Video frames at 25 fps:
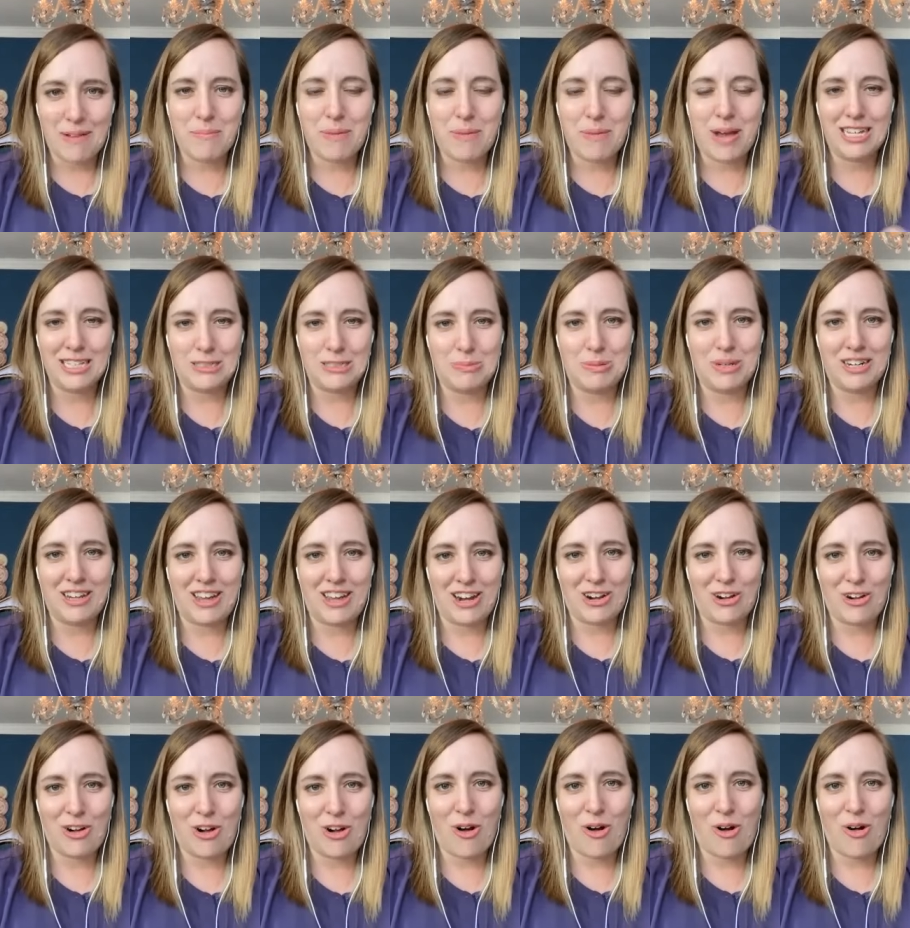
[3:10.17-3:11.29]
my husband got a
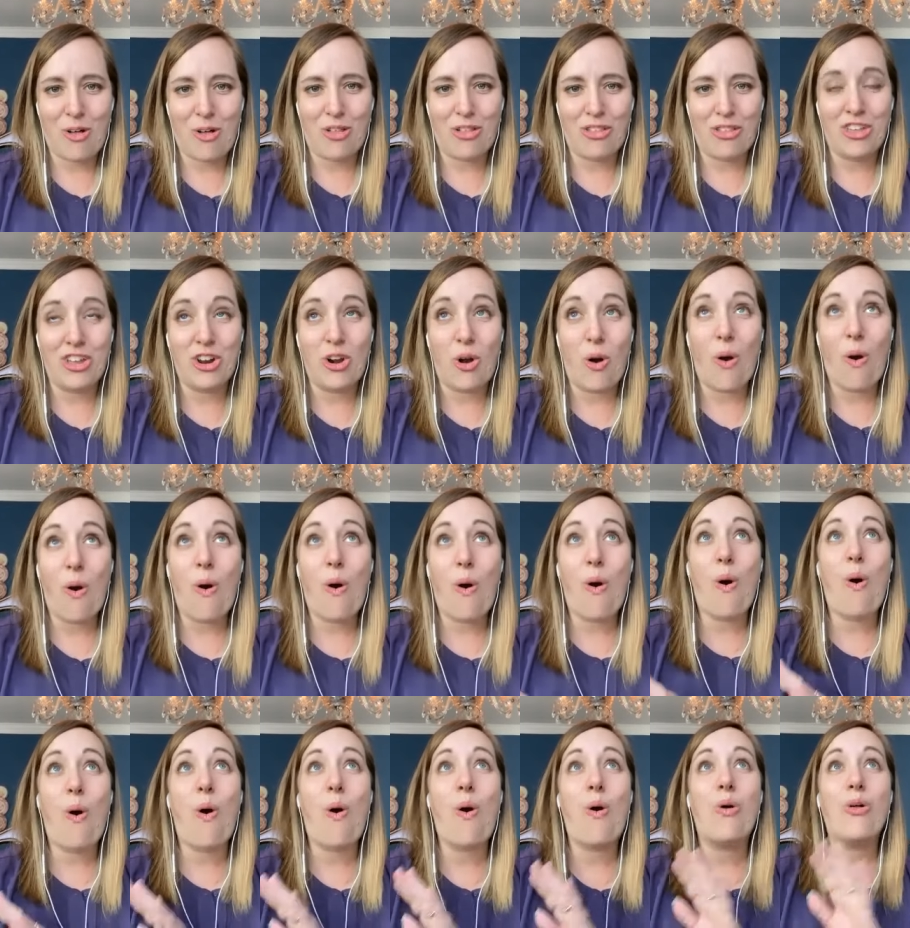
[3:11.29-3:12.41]
call that
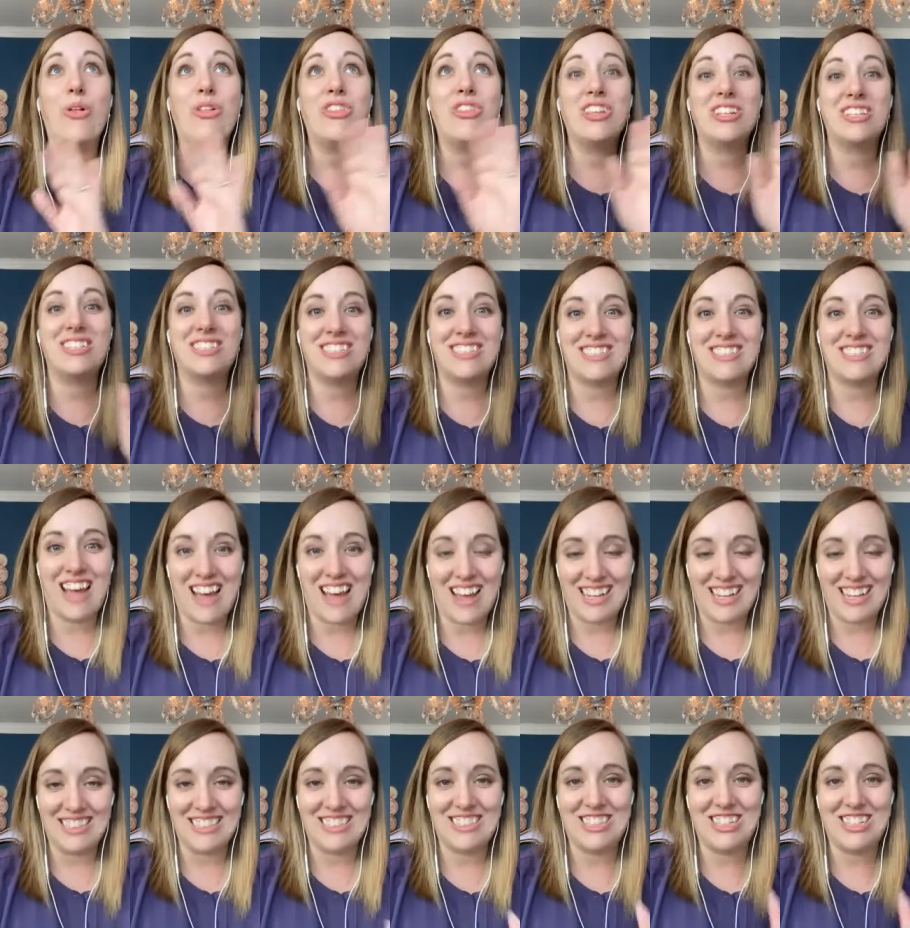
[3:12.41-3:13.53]
all the
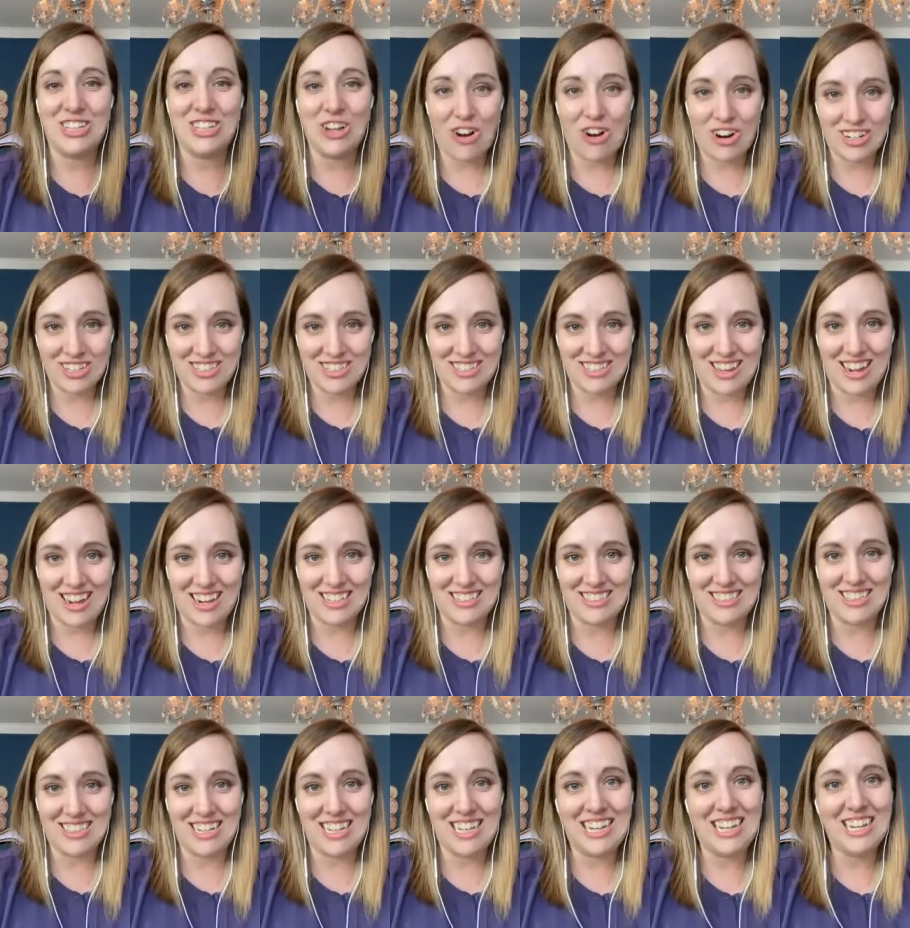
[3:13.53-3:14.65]
signs, the yard signs
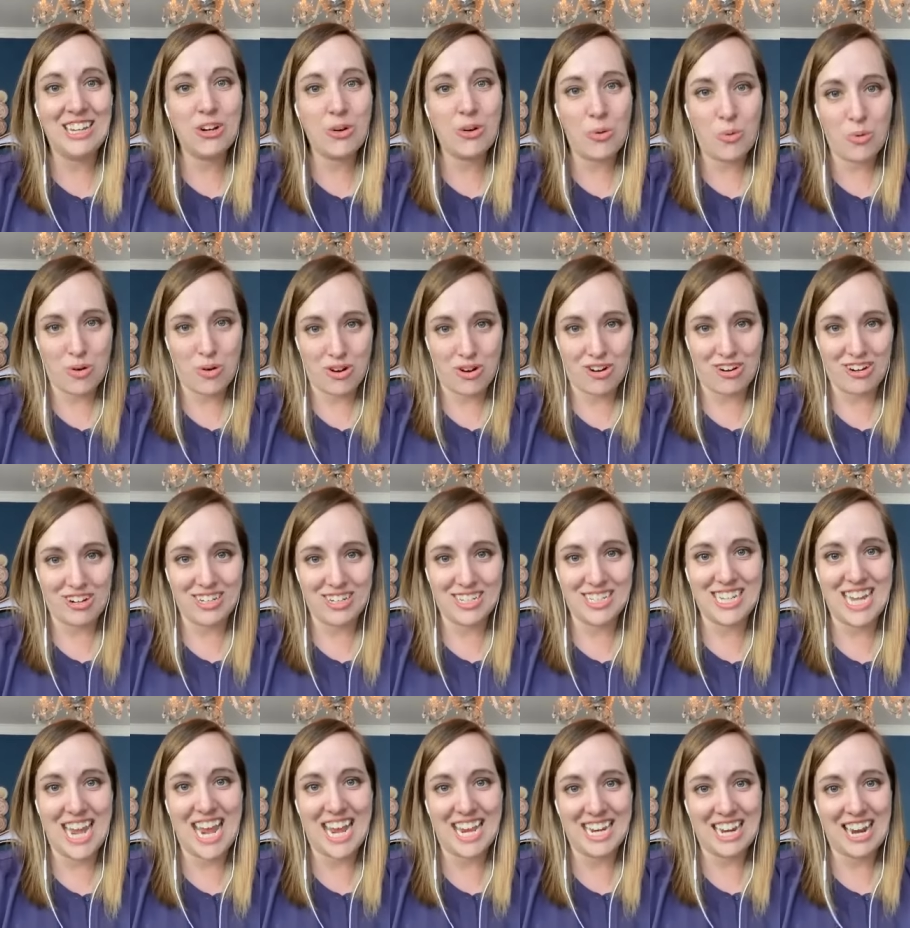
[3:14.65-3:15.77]
that he had ordered to
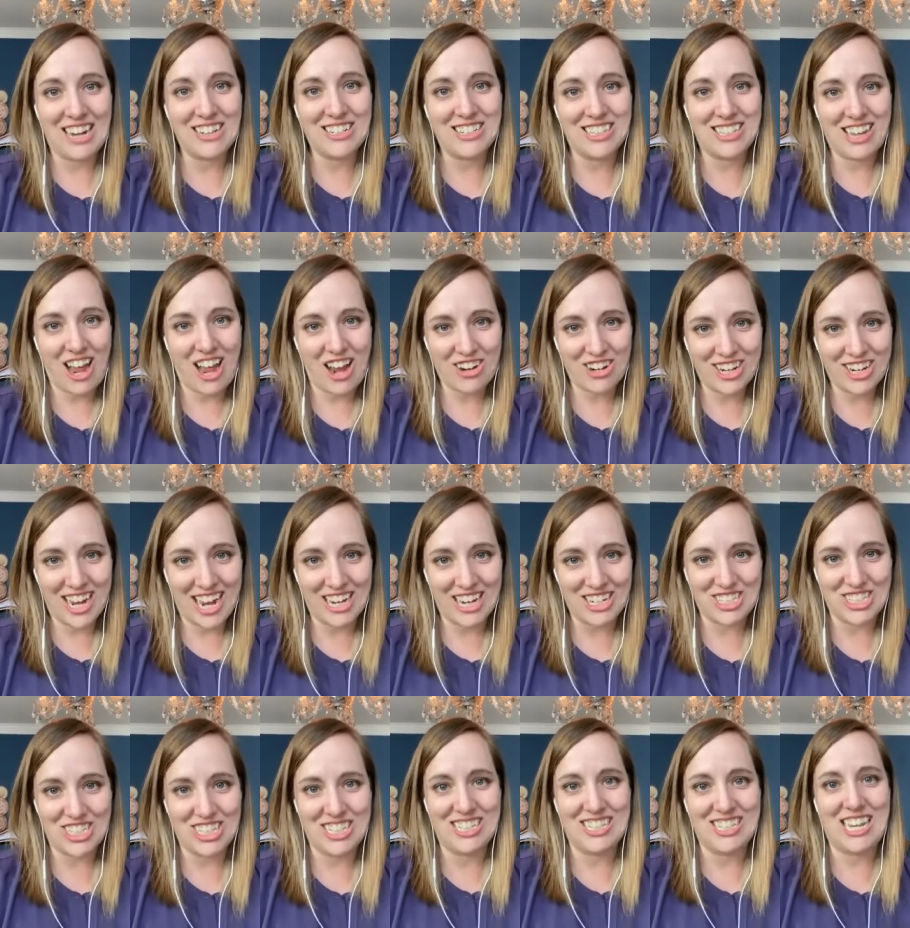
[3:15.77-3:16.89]
hand out to the
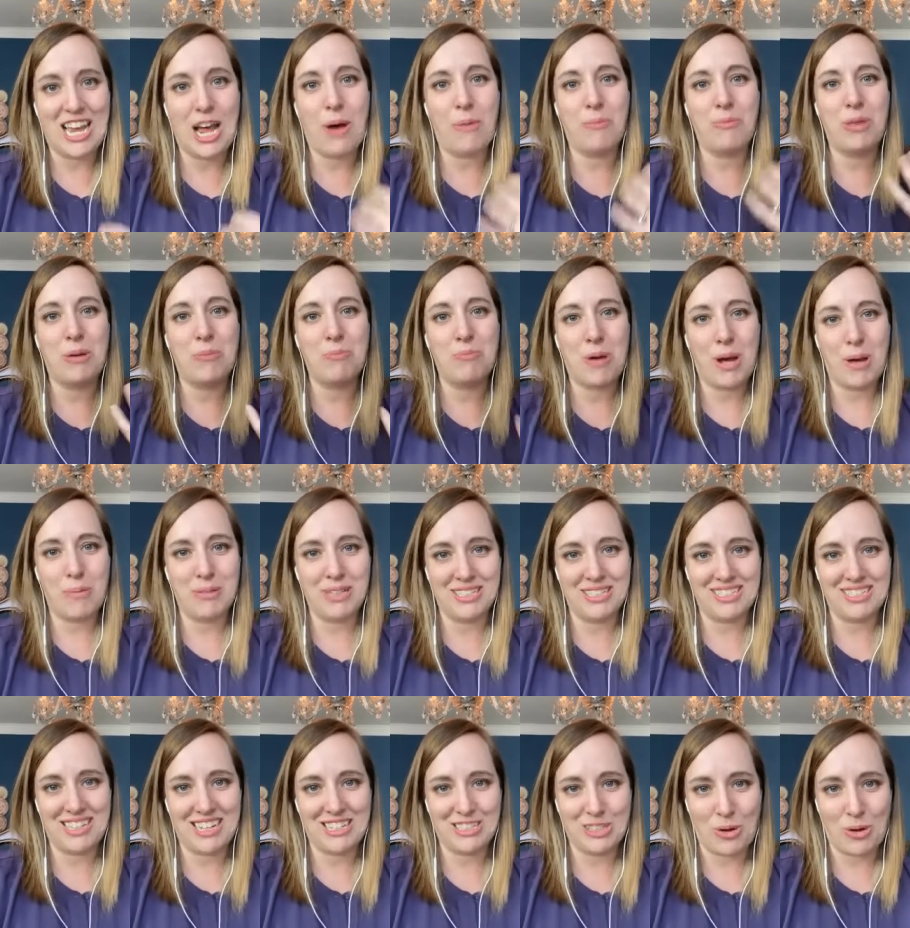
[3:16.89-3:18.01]
congregation to help them
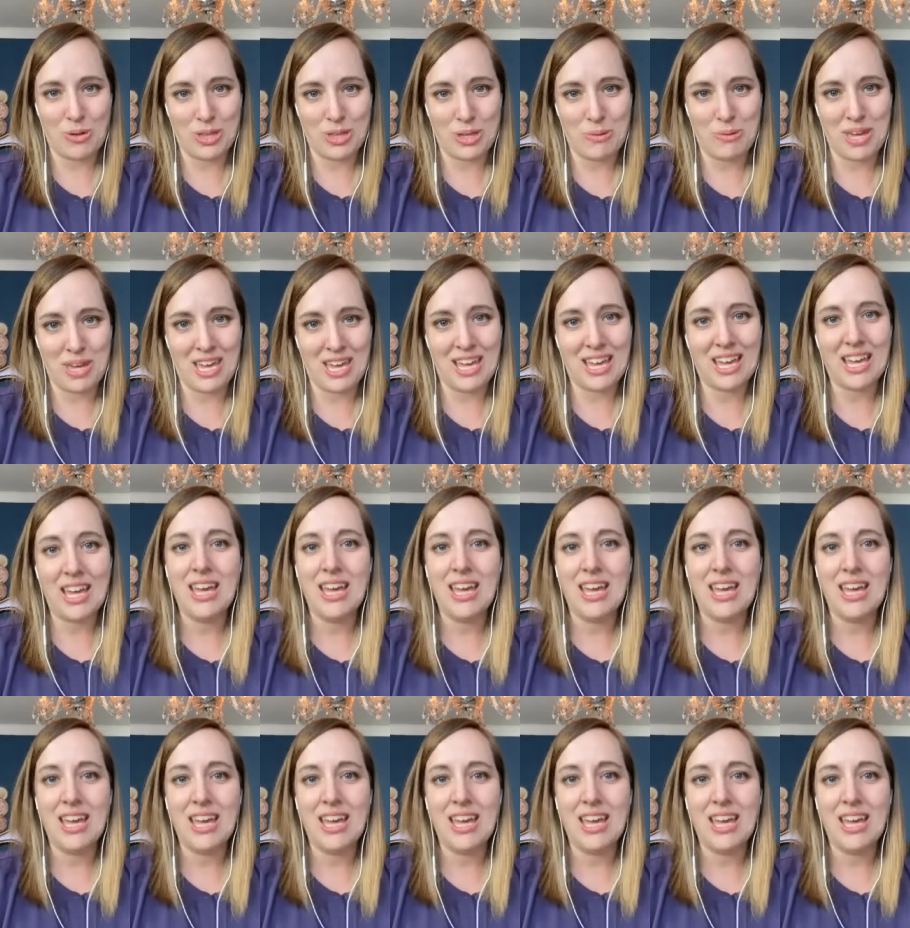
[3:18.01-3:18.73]
publicize Holy Week.